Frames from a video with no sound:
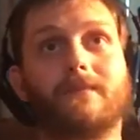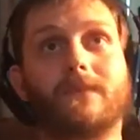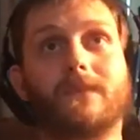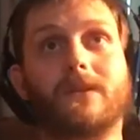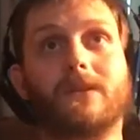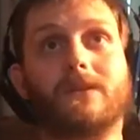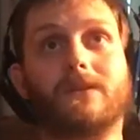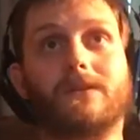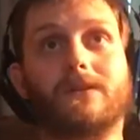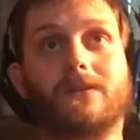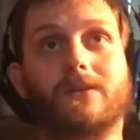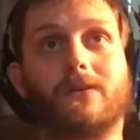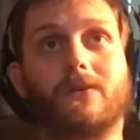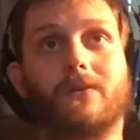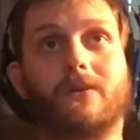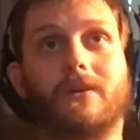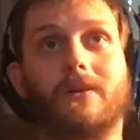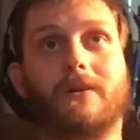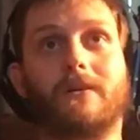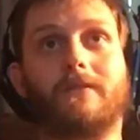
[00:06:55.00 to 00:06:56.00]

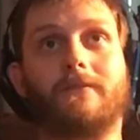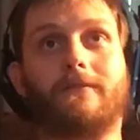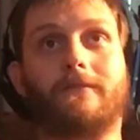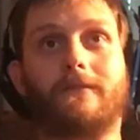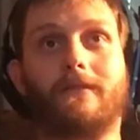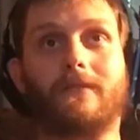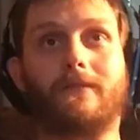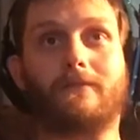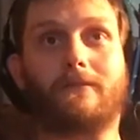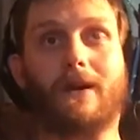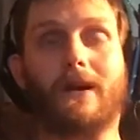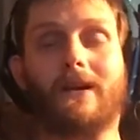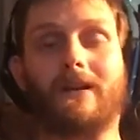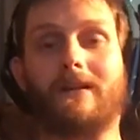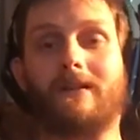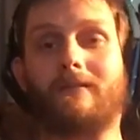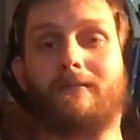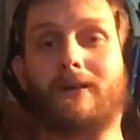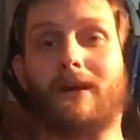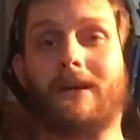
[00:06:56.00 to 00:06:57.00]
So if
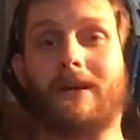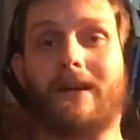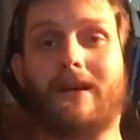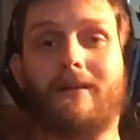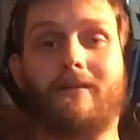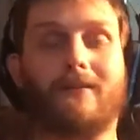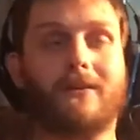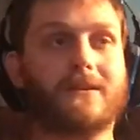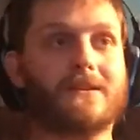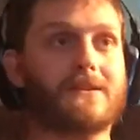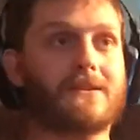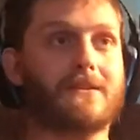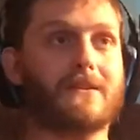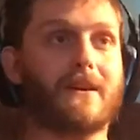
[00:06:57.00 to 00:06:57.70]
right now, honestly,